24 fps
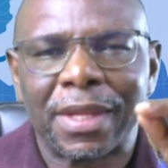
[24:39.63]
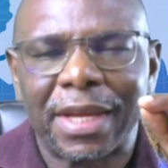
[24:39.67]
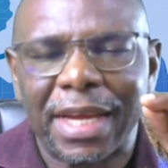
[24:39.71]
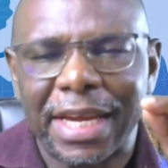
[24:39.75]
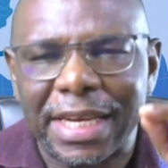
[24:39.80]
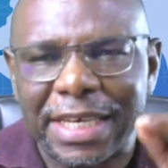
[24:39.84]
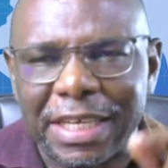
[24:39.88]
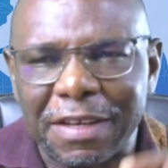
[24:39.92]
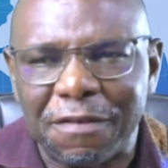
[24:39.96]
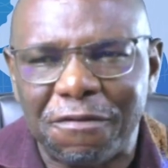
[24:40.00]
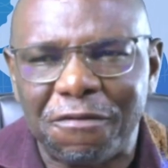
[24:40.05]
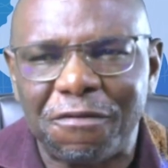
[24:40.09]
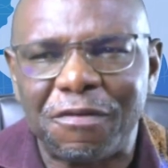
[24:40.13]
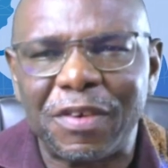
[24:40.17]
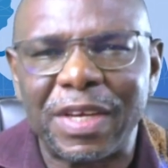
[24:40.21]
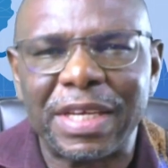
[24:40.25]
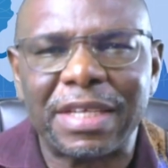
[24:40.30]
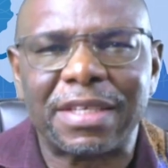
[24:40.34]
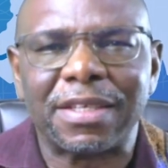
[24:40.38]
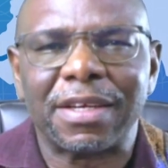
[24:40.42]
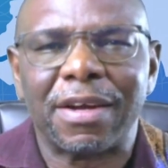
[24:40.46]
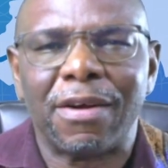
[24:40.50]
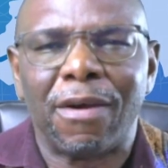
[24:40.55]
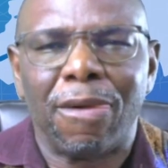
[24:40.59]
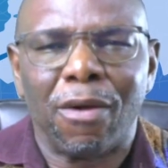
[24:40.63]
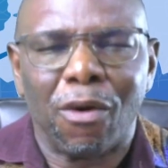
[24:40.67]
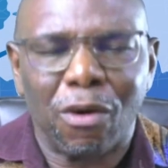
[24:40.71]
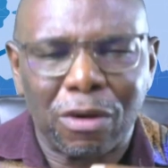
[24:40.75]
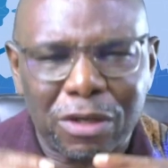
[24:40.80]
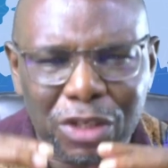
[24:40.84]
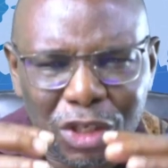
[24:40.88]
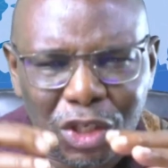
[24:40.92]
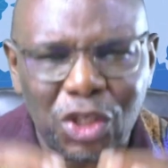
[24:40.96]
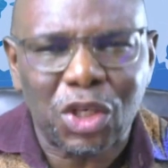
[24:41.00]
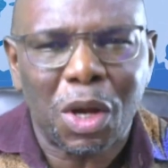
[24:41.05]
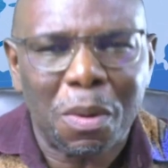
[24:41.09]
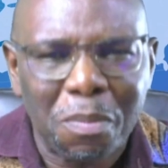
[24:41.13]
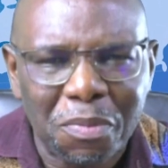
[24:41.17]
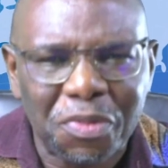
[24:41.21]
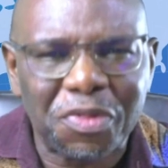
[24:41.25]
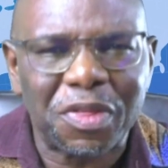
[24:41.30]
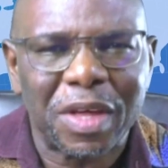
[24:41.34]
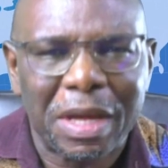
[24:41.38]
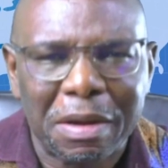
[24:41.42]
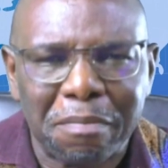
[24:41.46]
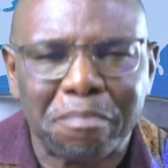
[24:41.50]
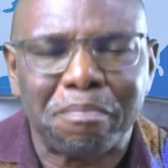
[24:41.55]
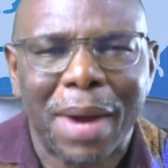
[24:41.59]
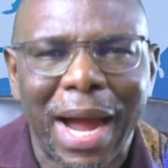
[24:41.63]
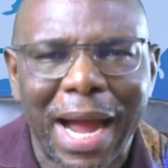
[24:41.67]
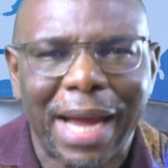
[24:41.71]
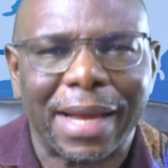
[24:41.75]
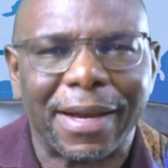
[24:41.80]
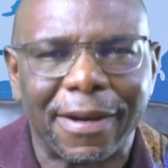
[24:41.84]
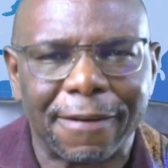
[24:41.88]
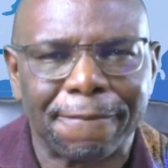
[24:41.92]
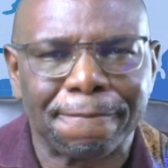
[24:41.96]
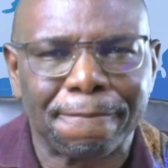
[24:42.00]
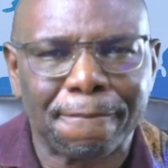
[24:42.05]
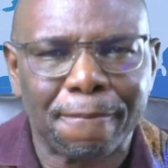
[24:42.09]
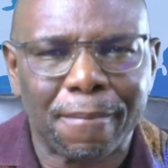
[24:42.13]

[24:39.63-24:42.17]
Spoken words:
a defeat, or something bad,